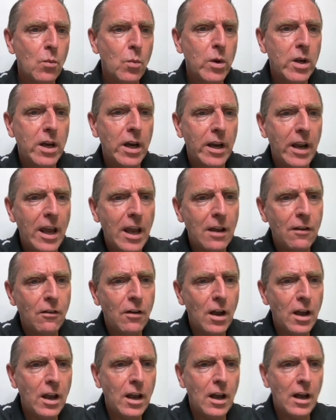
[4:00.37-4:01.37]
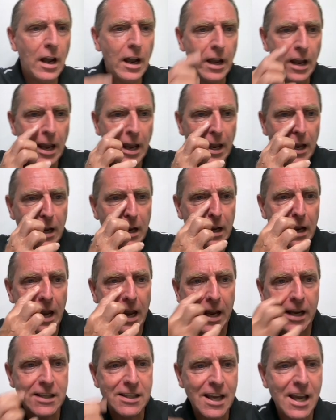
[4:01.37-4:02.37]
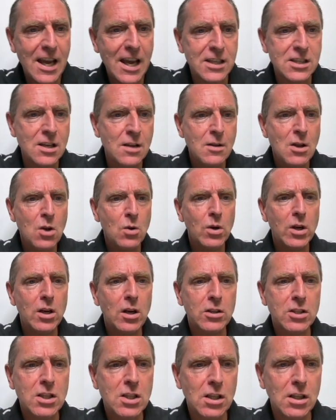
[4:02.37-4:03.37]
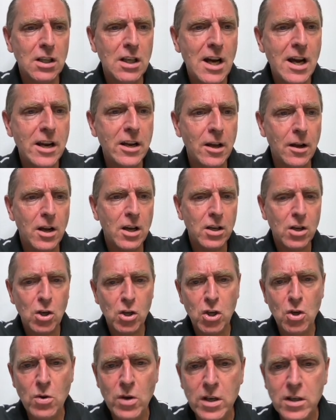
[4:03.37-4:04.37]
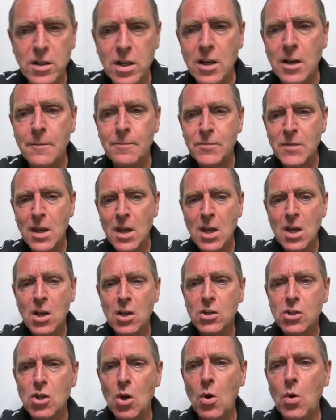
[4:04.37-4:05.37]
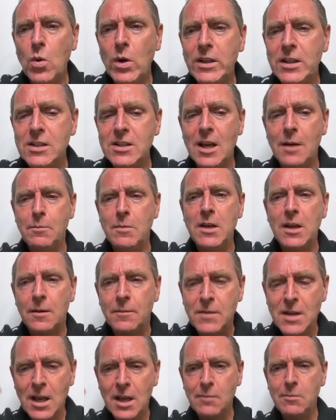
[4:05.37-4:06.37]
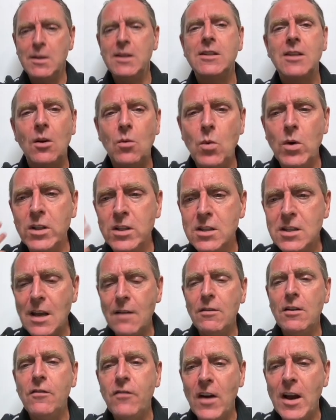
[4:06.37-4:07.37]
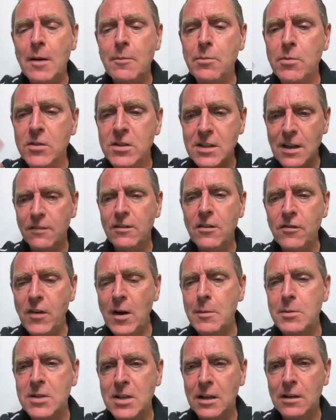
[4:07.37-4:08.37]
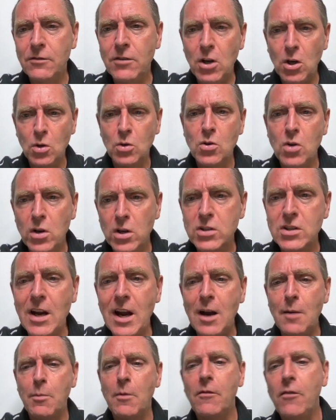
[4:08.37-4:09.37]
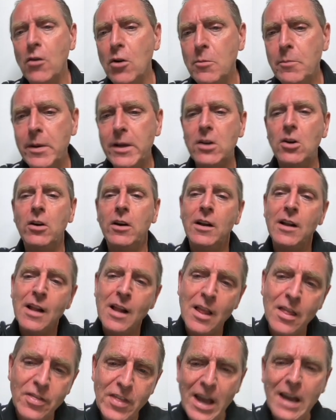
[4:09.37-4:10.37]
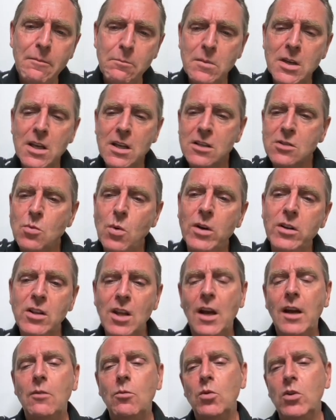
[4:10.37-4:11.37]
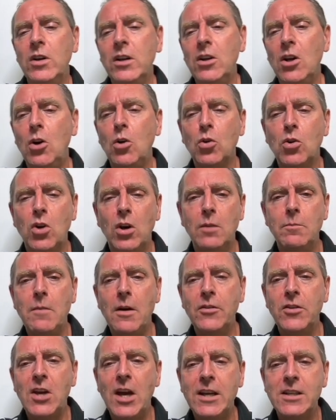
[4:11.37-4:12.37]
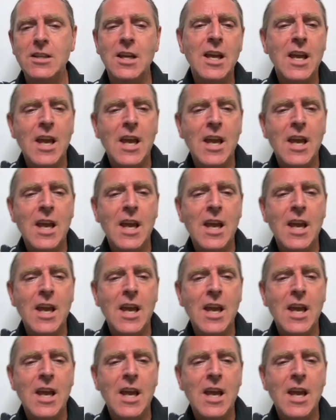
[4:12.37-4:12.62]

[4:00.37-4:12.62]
We've got AXS. We've got Solana, QNT. So what does that mean? It means that once 75% of the altcoins are outperforming Bitcoin, that means we're in the altcoin month, guys.